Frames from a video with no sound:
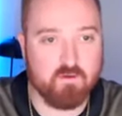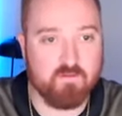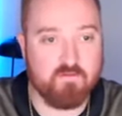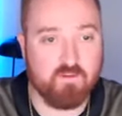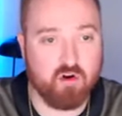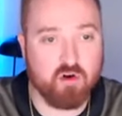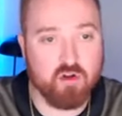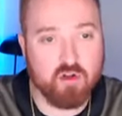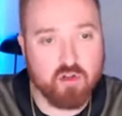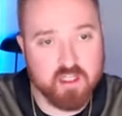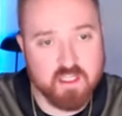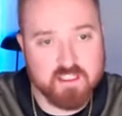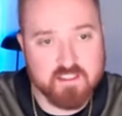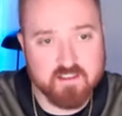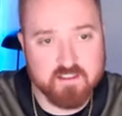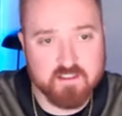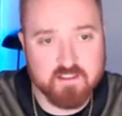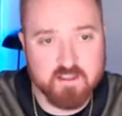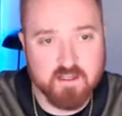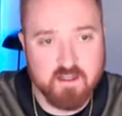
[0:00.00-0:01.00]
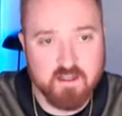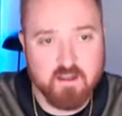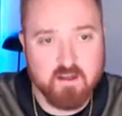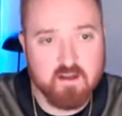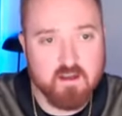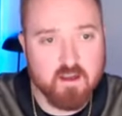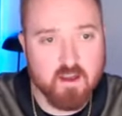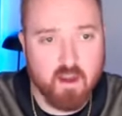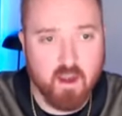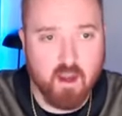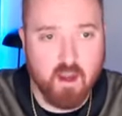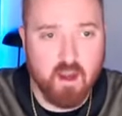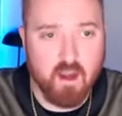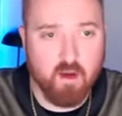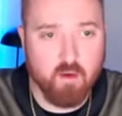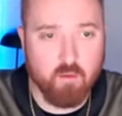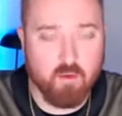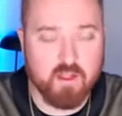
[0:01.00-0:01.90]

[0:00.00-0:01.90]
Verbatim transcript: referral list uh,